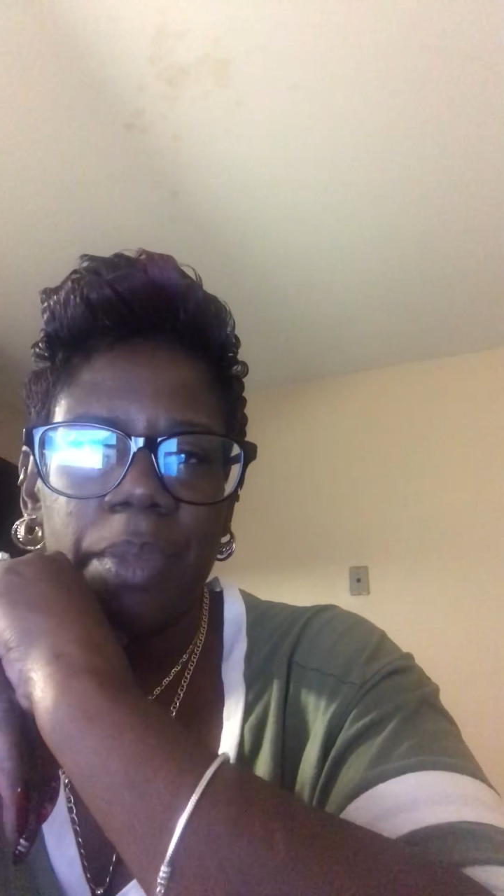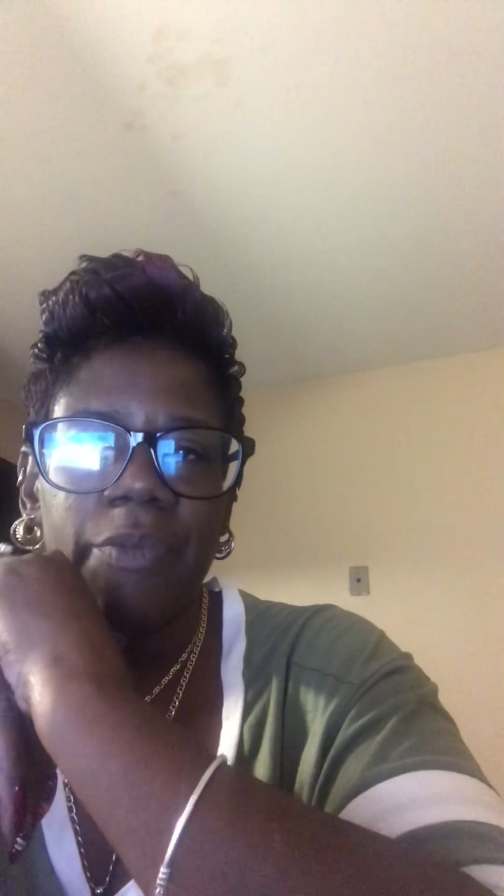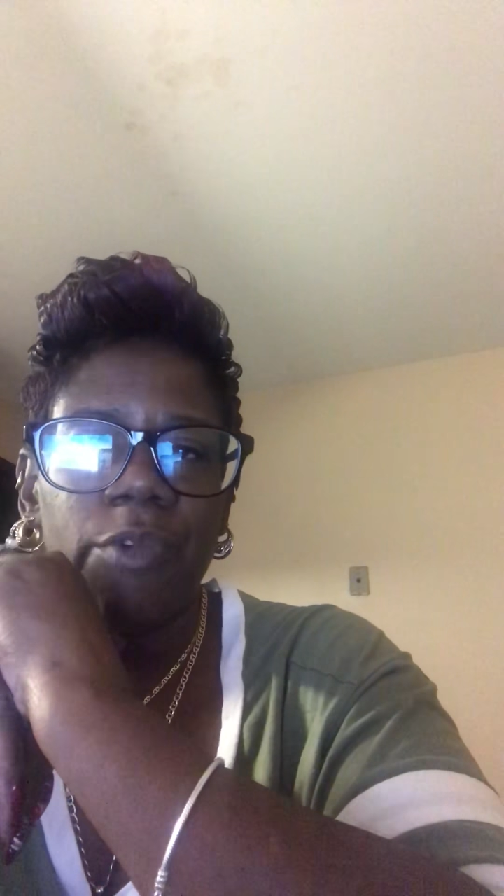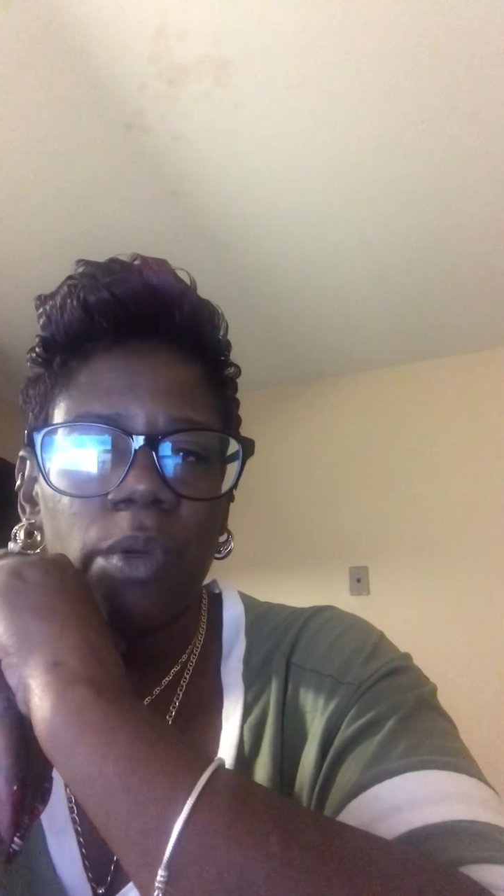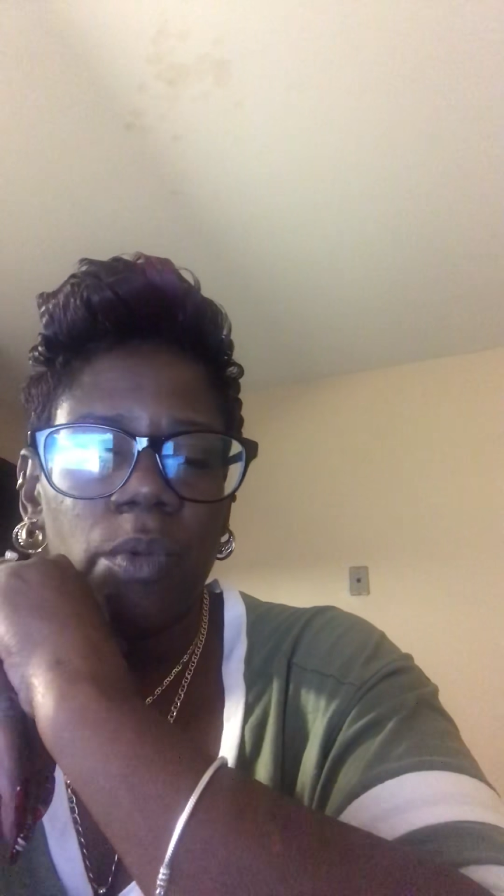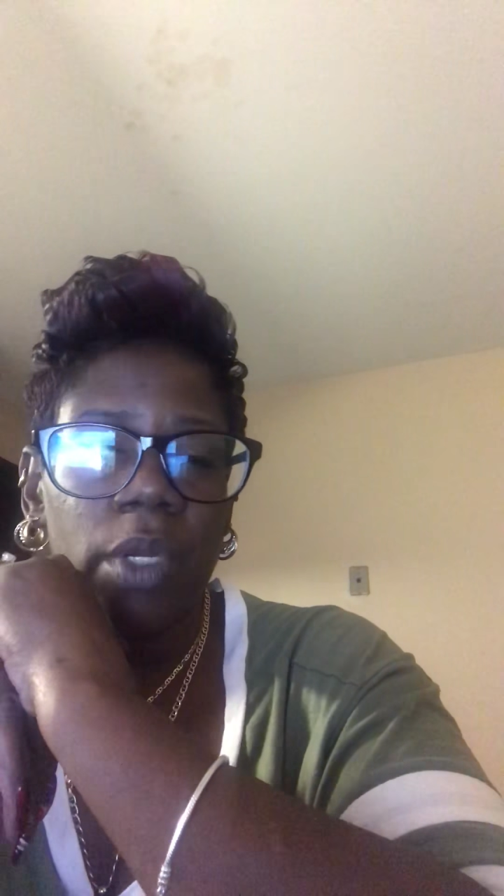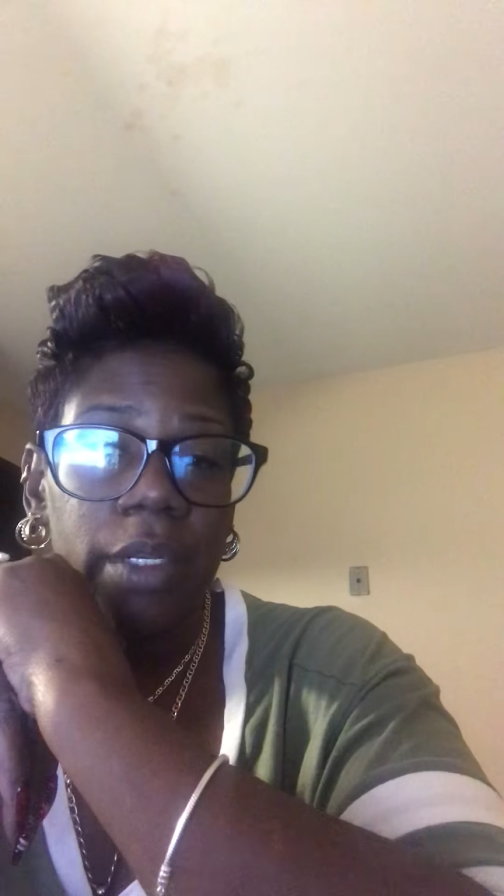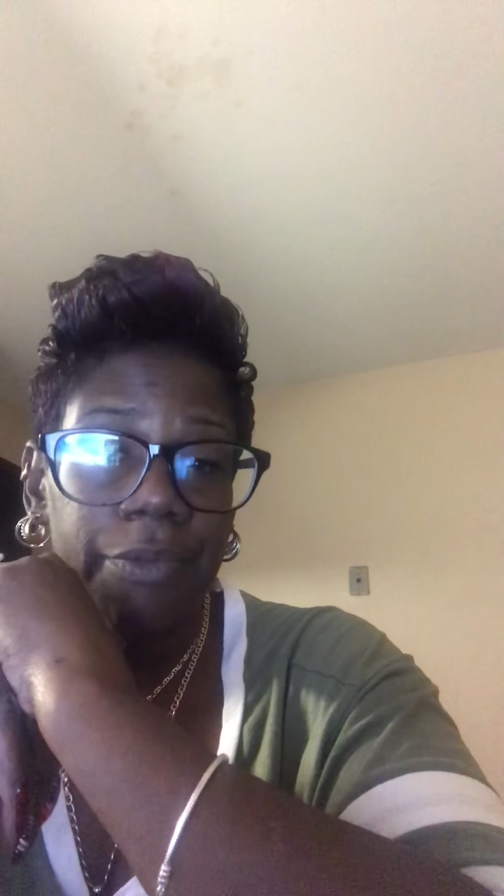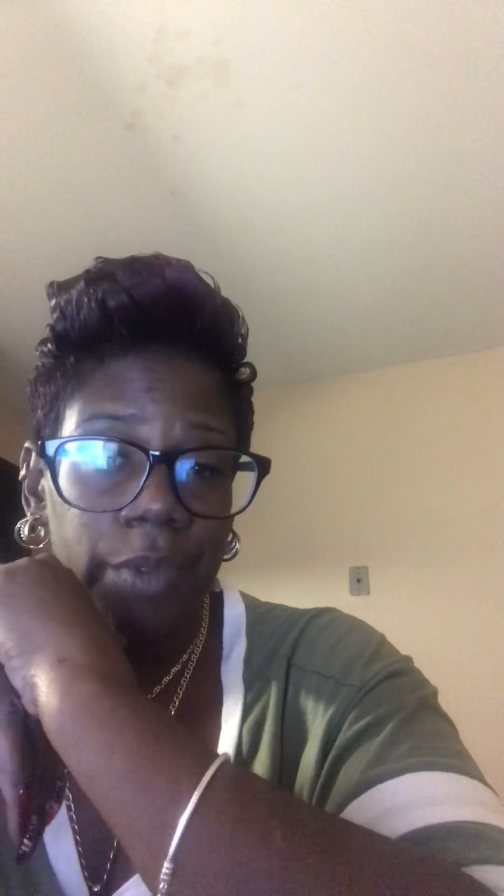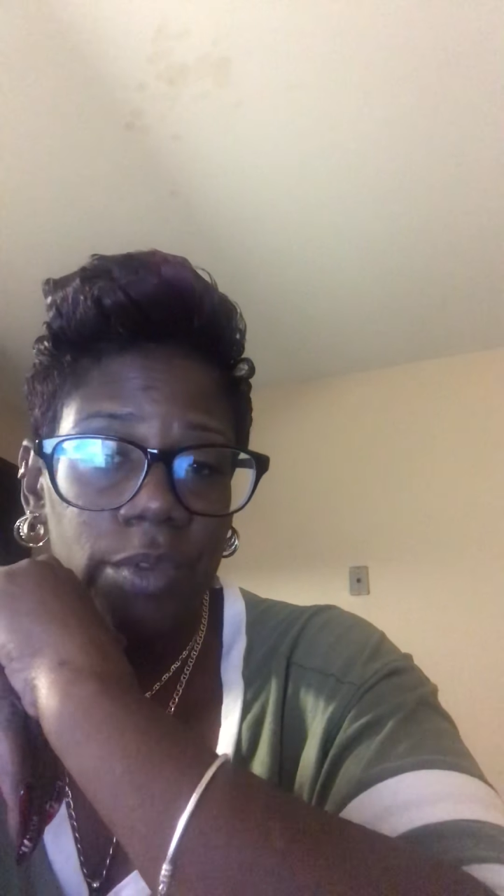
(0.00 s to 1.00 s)
before
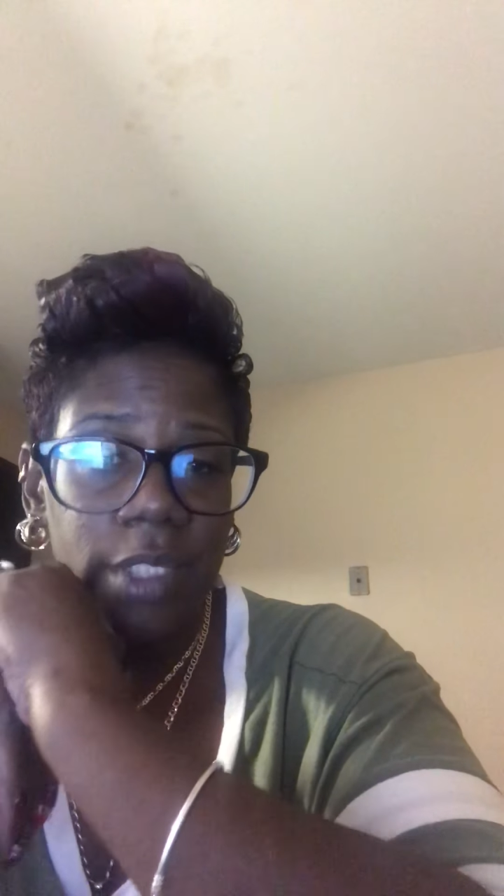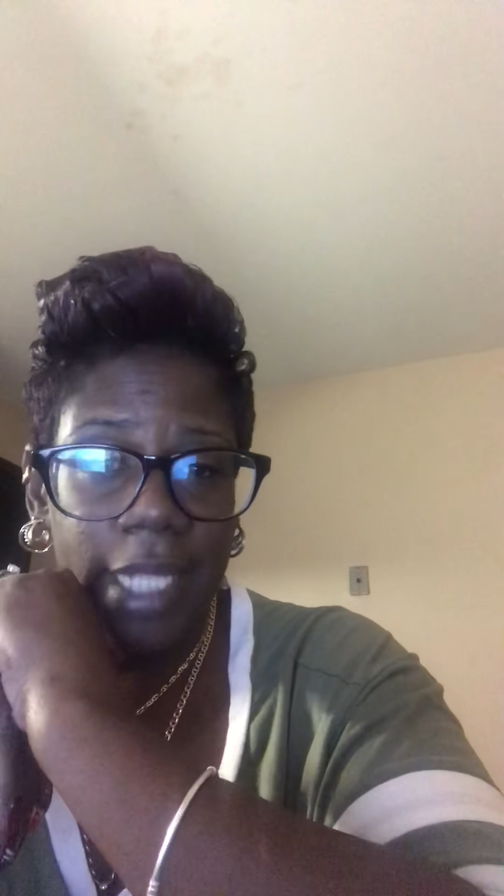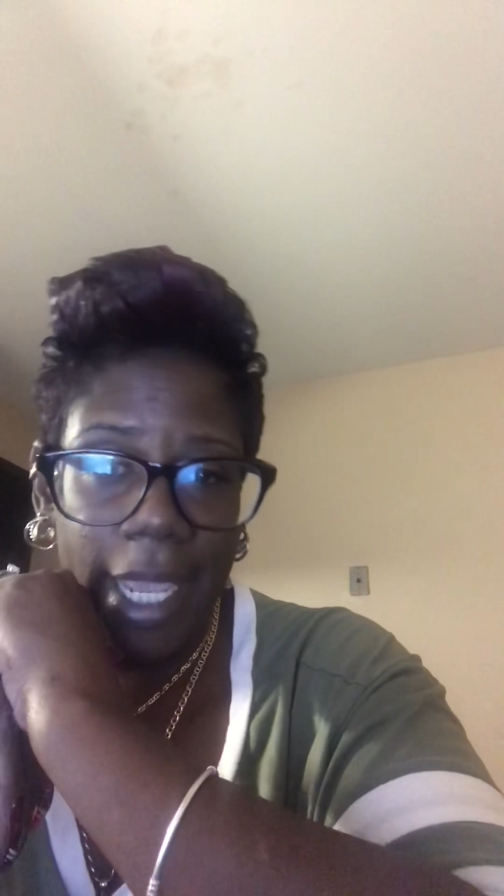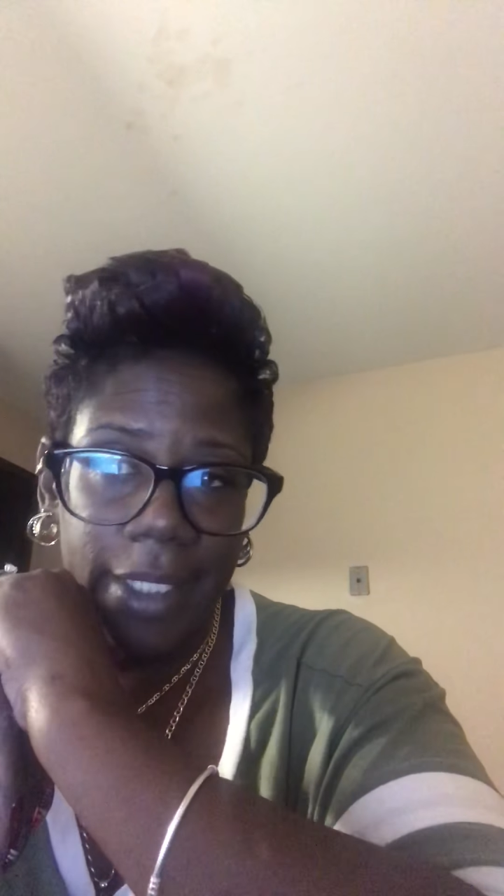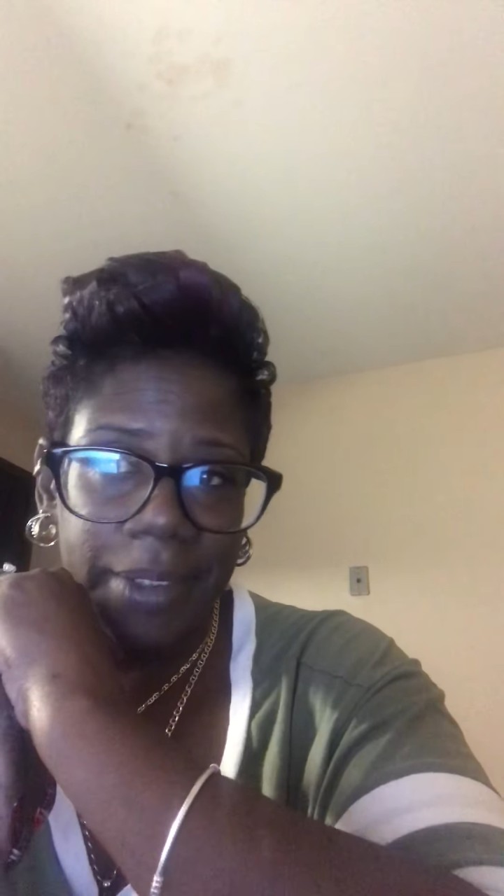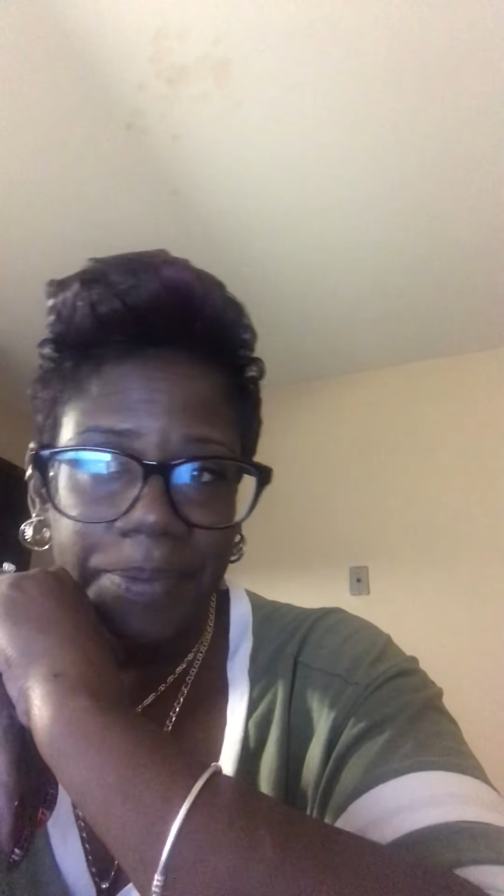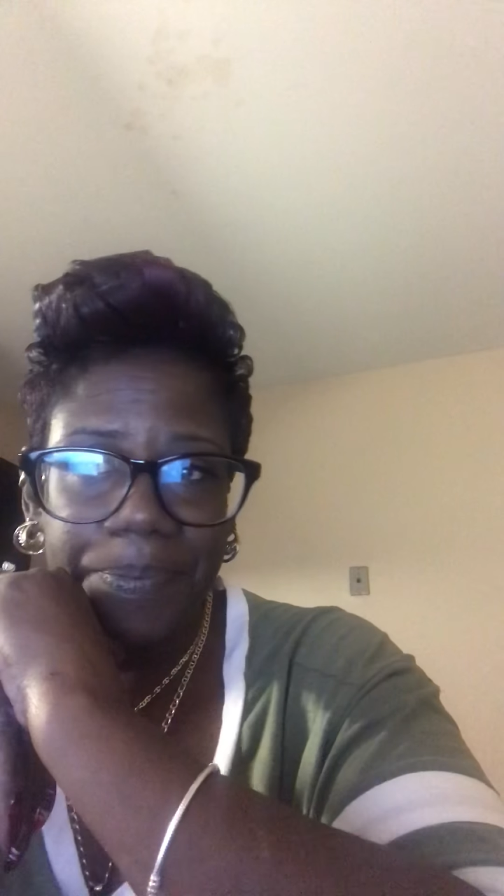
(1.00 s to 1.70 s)
running future data.